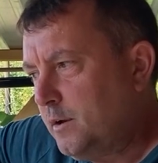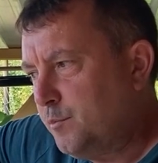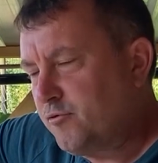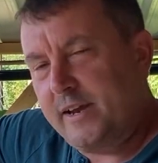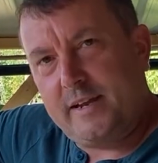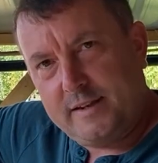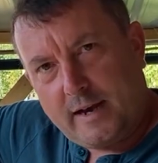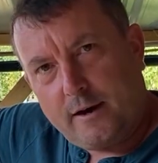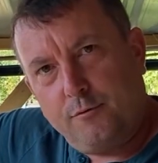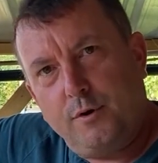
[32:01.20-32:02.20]
breaking
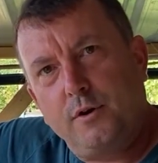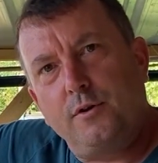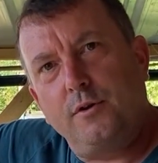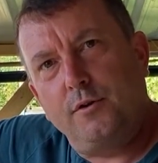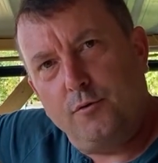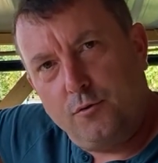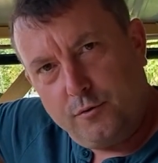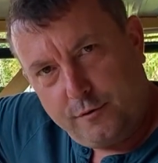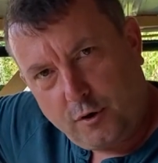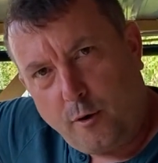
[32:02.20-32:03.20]
down
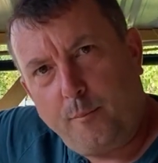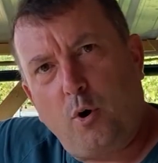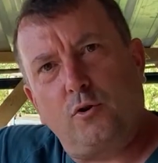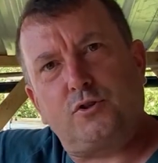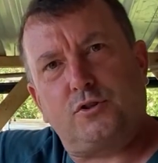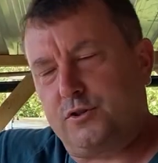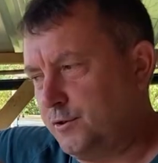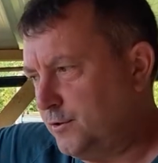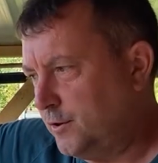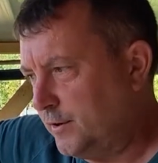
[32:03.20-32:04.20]
composts
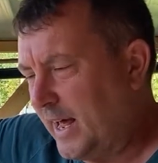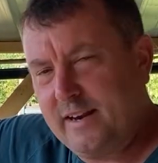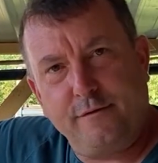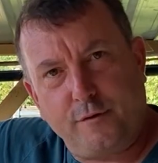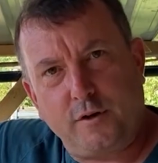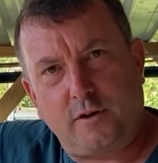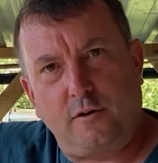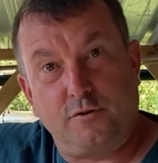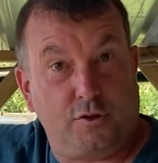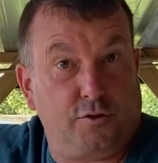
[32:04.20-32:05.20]
and any
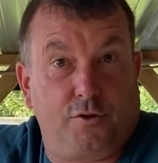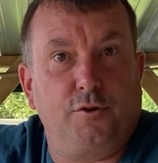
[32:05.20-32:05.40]
fertilizers